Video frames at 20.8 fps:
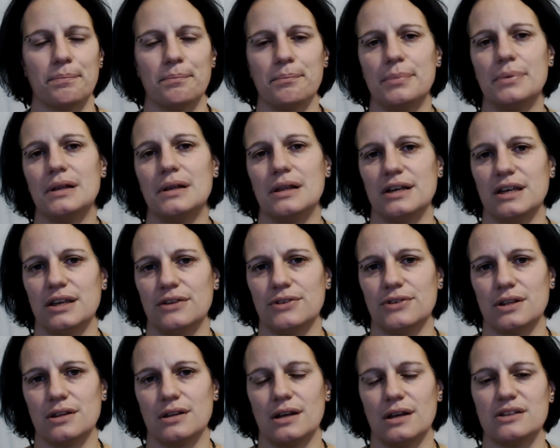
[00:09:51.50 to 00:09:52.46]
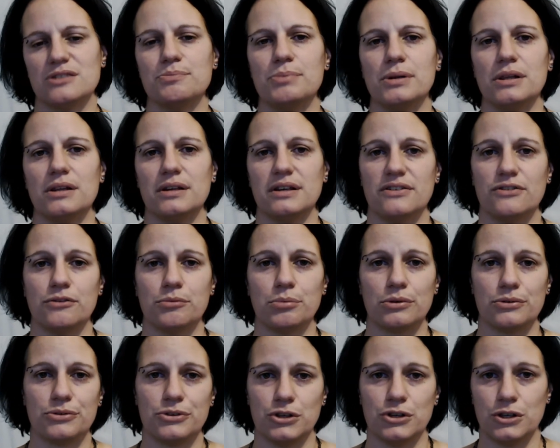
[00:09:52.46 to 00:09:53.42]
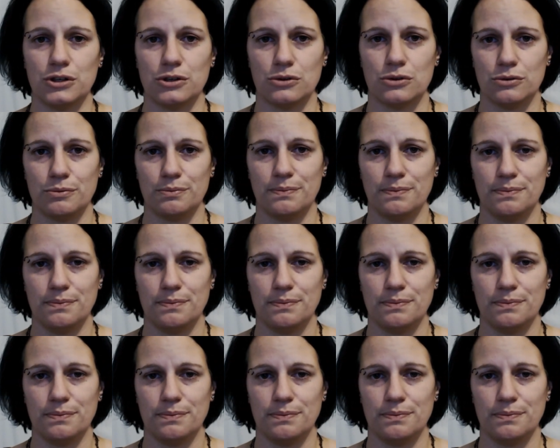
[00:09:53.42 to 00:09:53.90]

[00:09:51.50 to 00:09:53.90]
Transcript: believe in, that is believable to you.